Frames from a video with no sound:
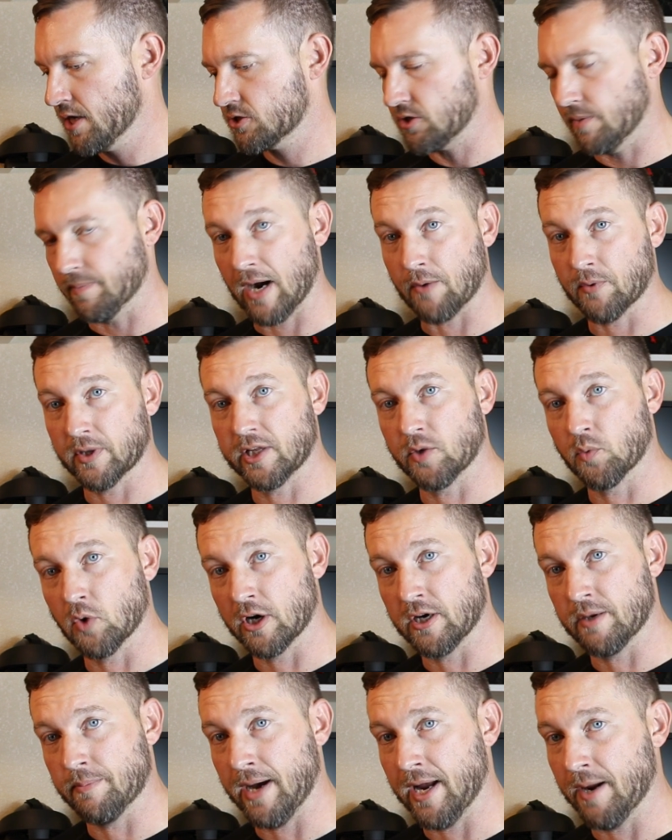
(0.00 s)
So I'm not really
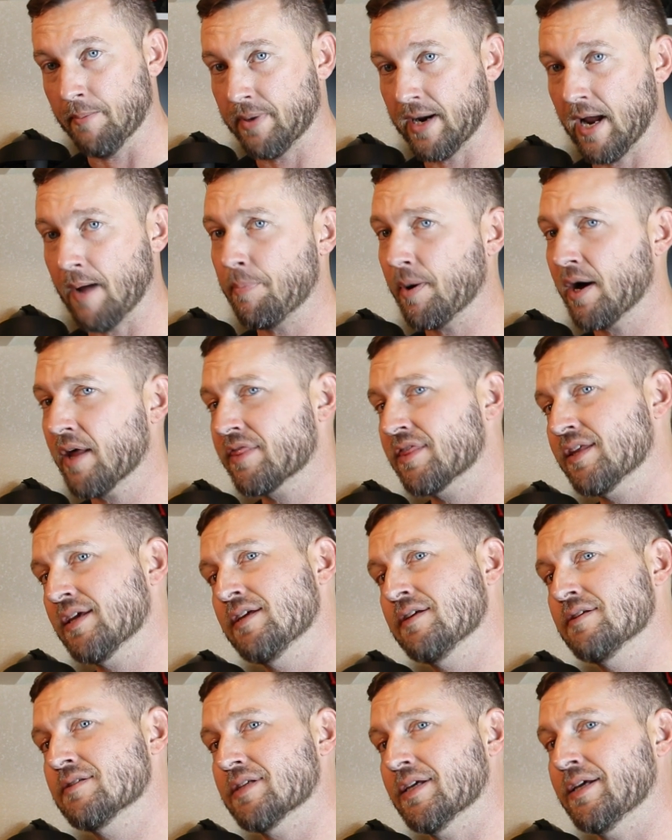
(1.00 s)
worried about it, but I bought
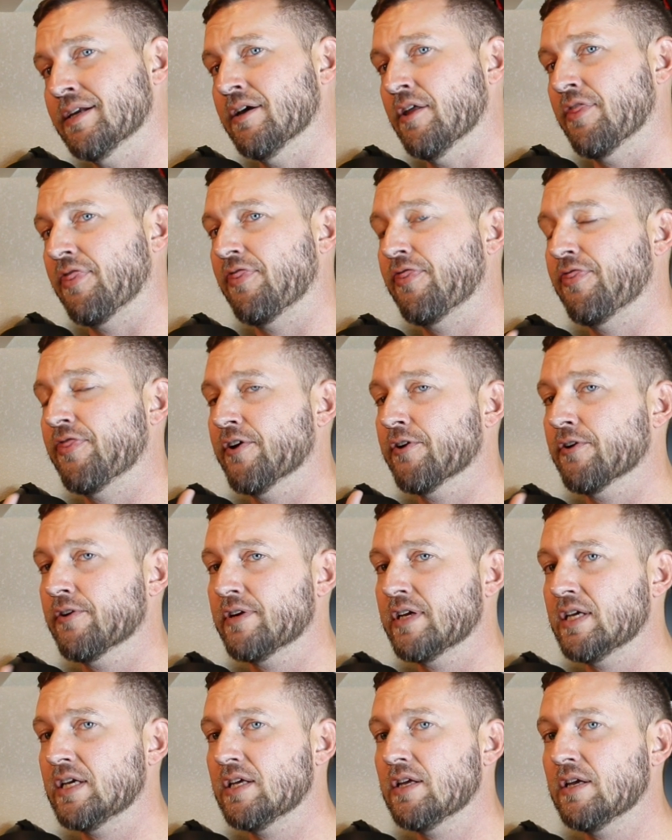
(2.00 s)
these in a
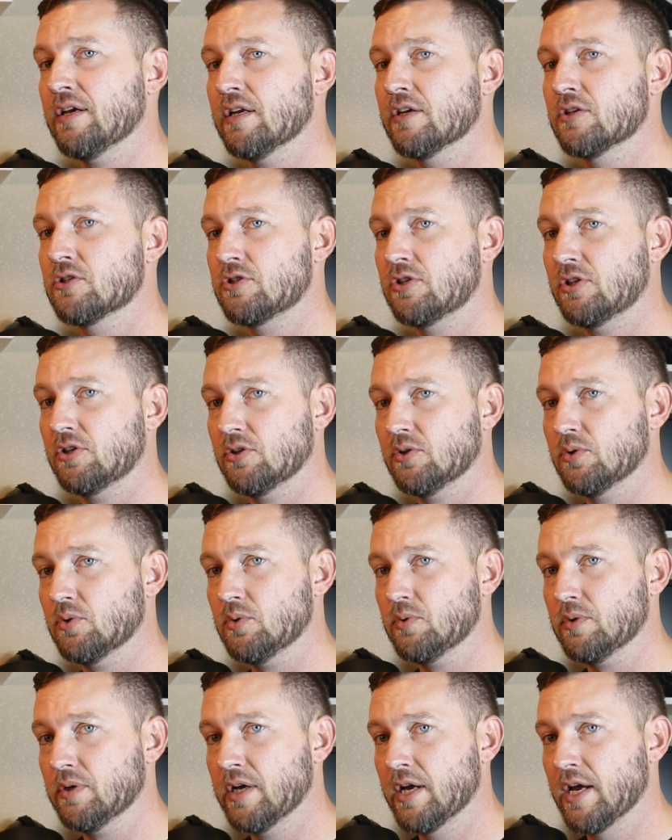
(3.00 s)

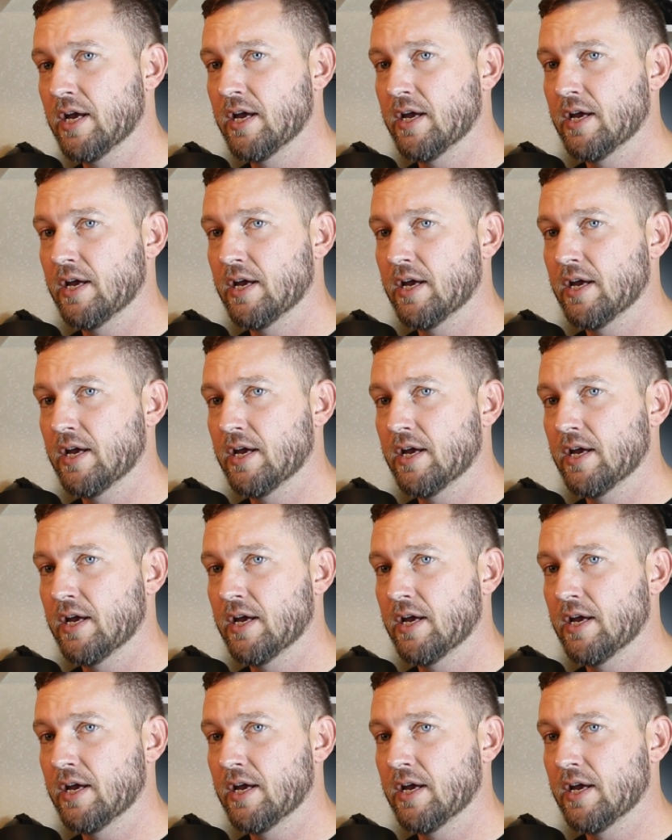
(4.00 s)
32,